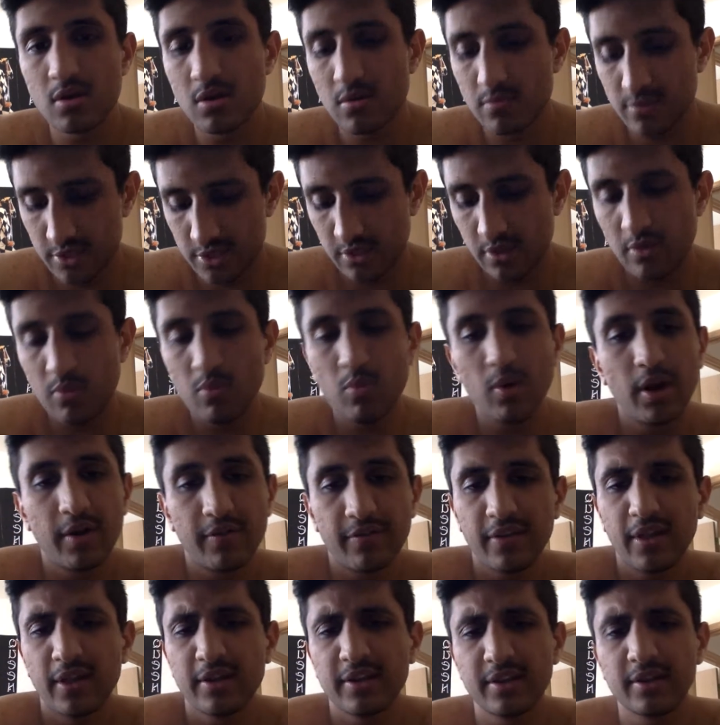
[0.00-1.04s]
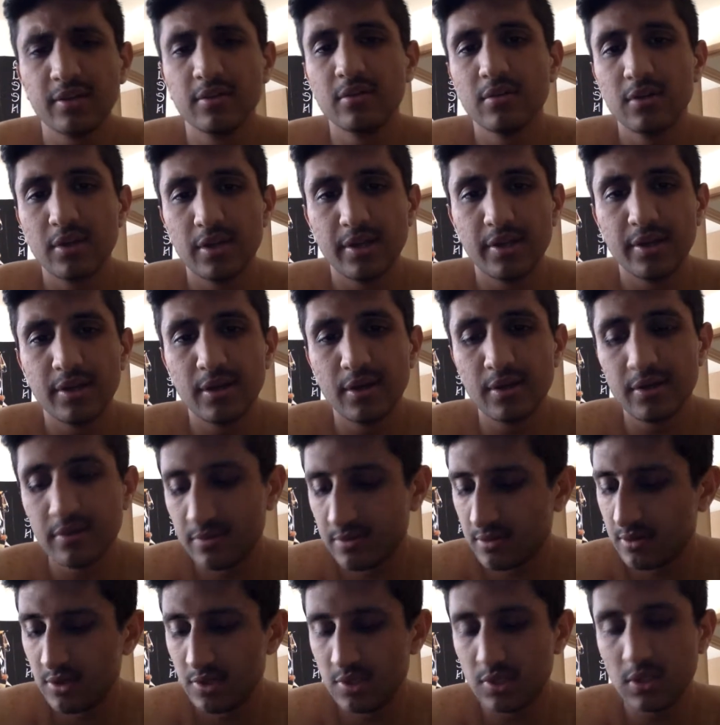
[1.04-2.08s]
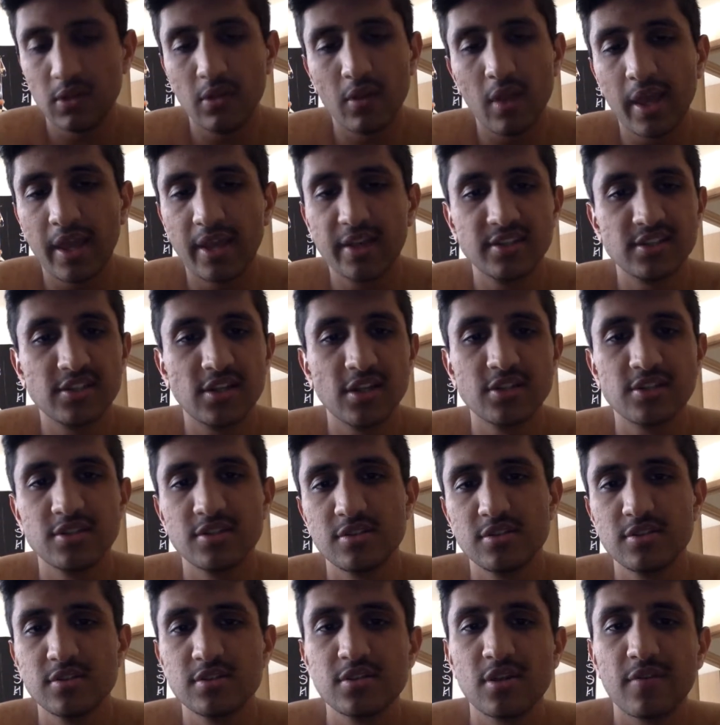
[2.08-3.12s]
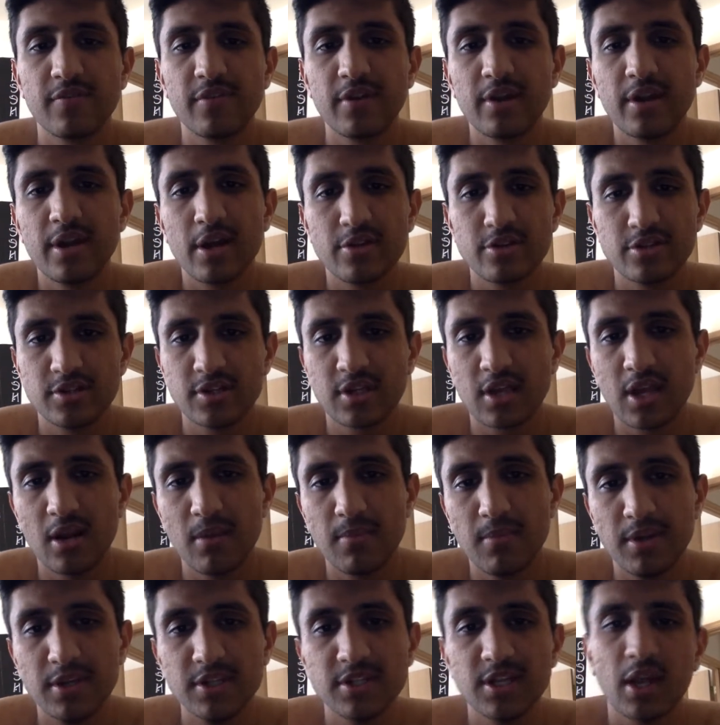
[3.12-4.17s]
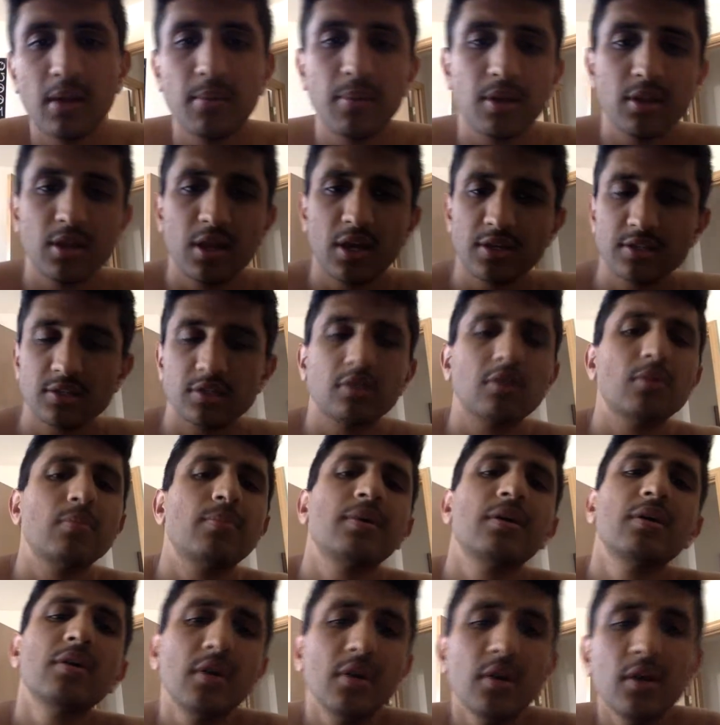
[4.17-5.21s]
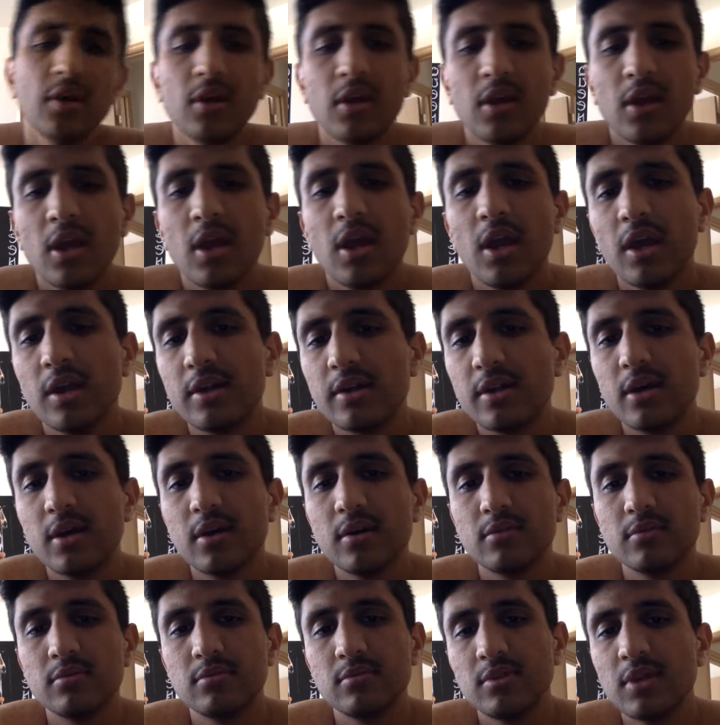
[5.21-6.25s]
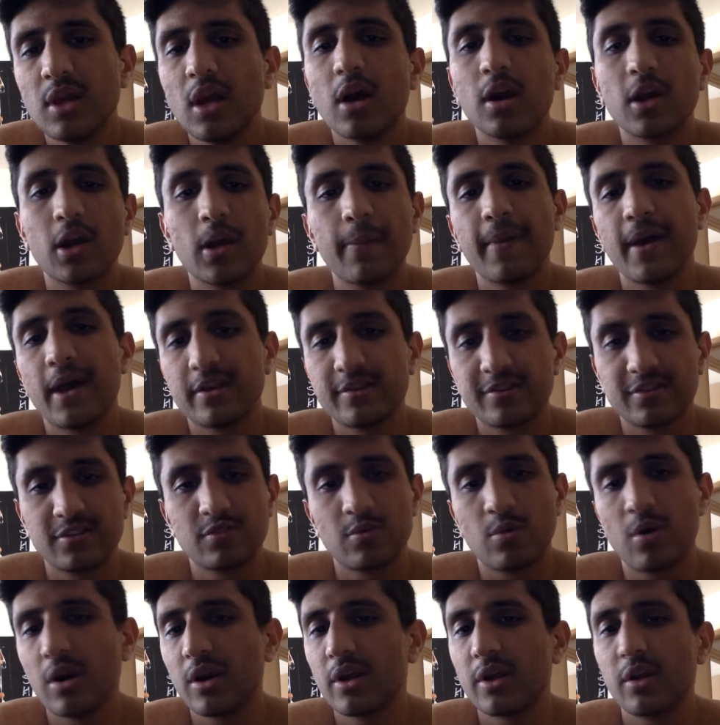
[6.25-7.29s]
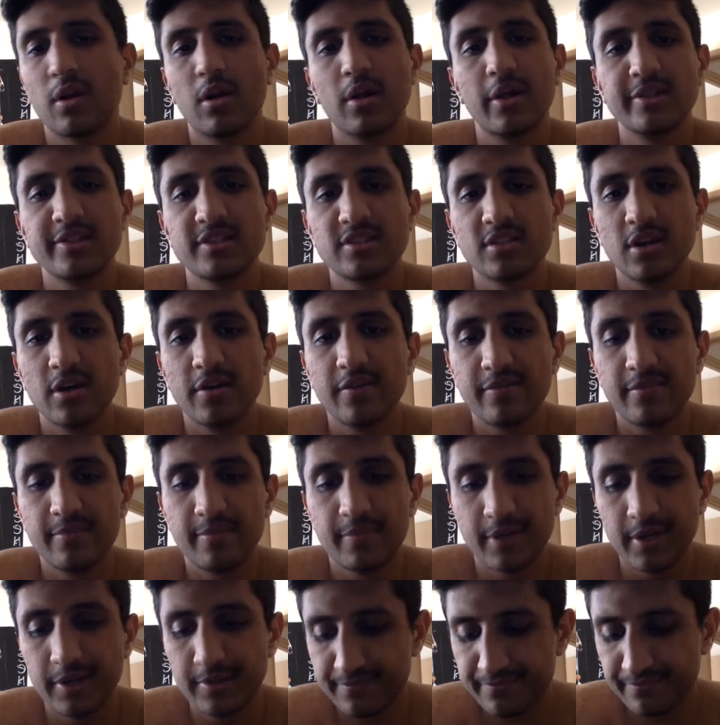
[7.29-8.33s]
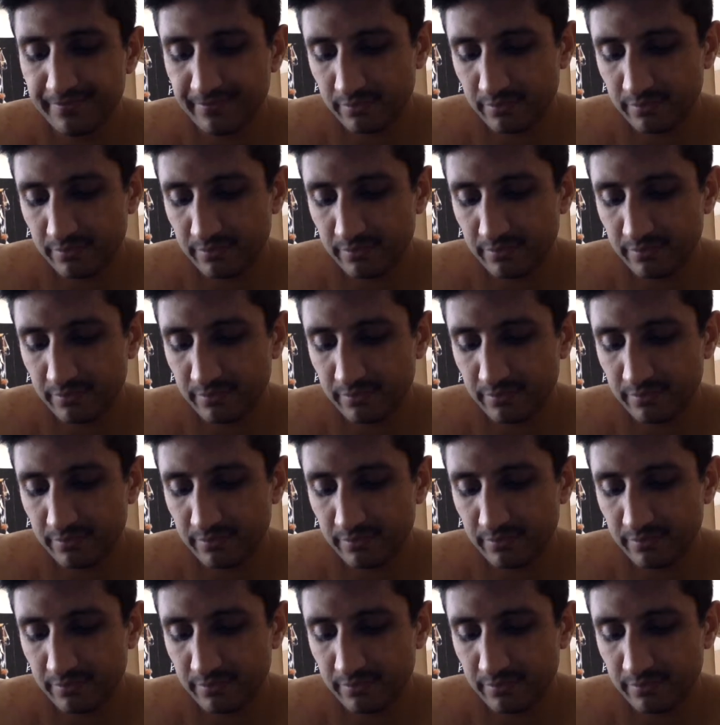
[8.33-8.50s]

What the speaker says: just waiting for that to heal, and doing leg extensions and stuff right now just to kind of maintain my legs a little bit. And yeah, I'll get back to squatting and all that stuff. But